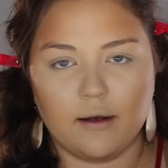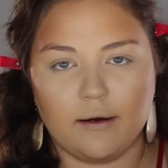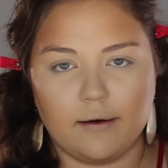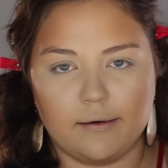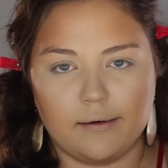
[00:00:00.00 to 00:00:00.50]

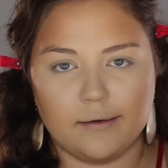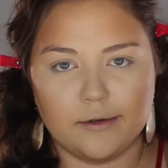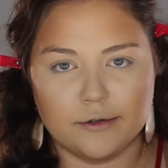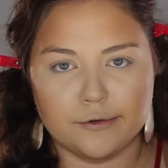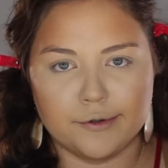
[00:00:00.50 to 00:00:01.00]
Gotta get
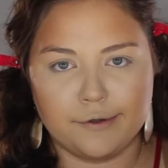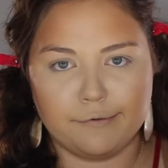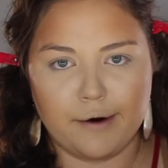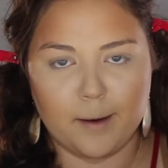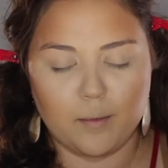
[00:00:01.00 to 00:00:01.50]
the
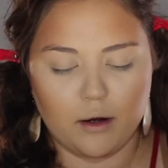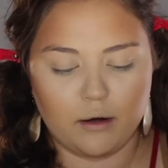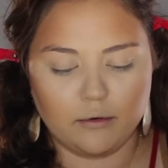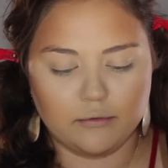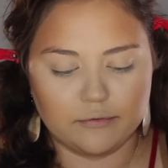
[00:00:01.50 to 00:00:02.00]
shrink wrap
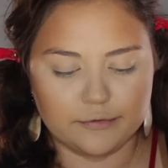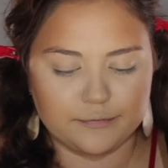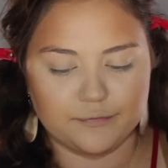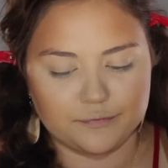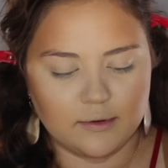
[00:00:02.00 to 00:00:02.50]
off.
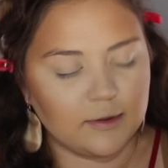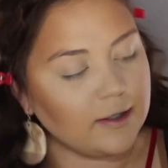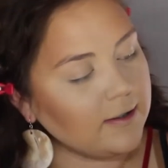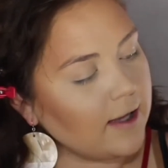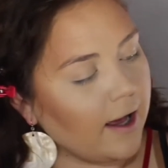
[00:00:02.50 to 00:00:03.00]

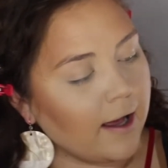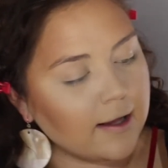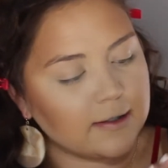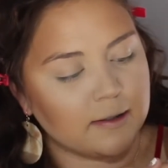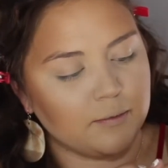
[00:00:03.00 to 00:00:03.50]
This
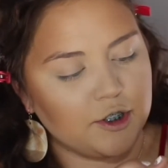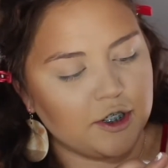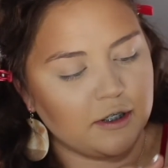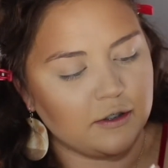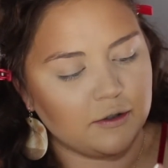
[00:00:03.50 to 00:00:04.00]
has some
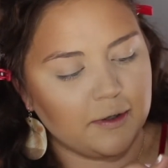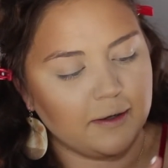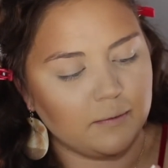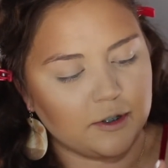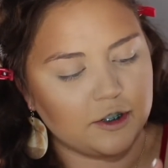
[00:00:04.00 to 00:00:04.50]
sheen to
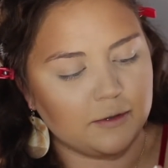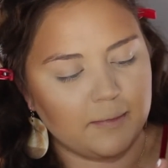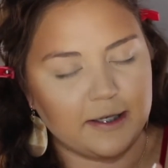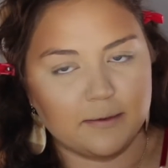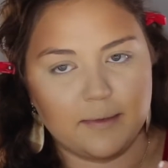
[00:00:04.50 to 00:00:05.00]
it, which
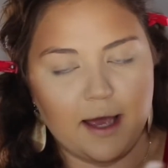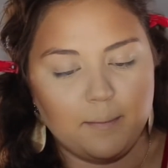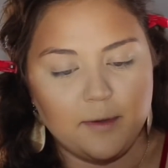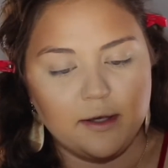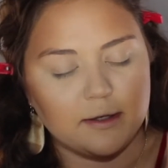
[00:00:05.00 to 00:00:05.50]
makes me
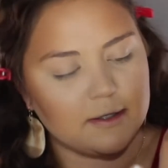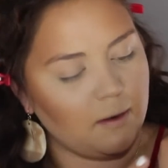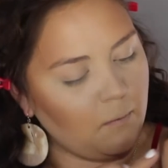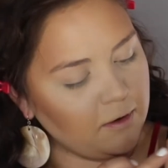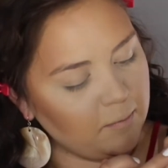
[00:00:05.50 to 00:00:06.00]
happy because
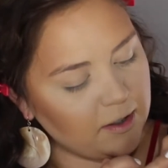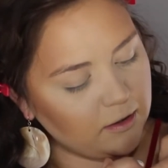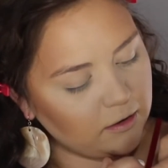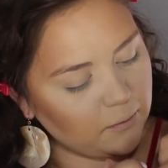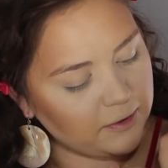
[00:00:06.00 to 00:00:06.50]
I want to be
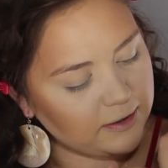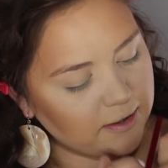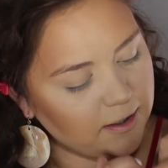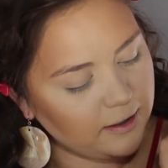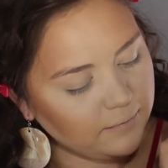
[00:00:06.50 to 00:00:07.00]
glowy
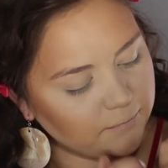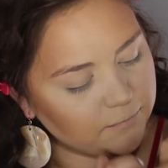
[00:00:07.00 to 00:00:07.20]
today.